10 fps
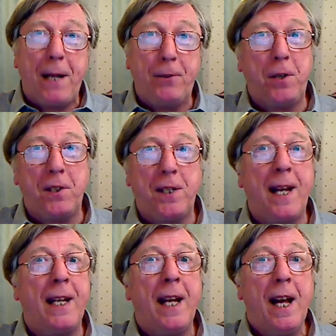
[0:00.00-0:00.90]
Patrick's
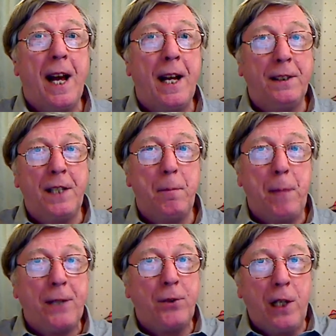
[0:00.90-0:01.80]
Day, and
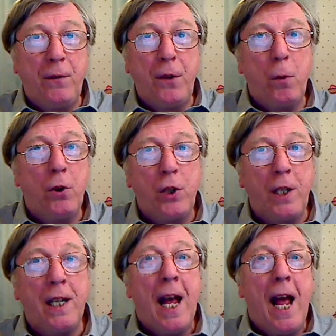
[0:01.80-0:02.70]
Patrick, if you're
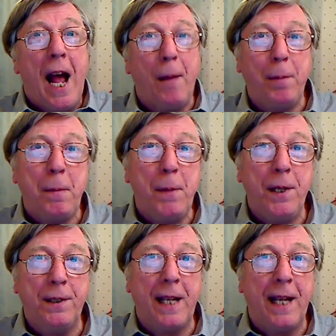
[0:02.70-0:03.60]
watching, happy
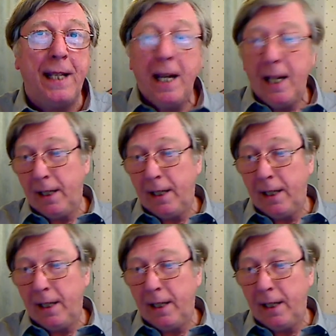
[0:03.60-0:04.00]
birthday.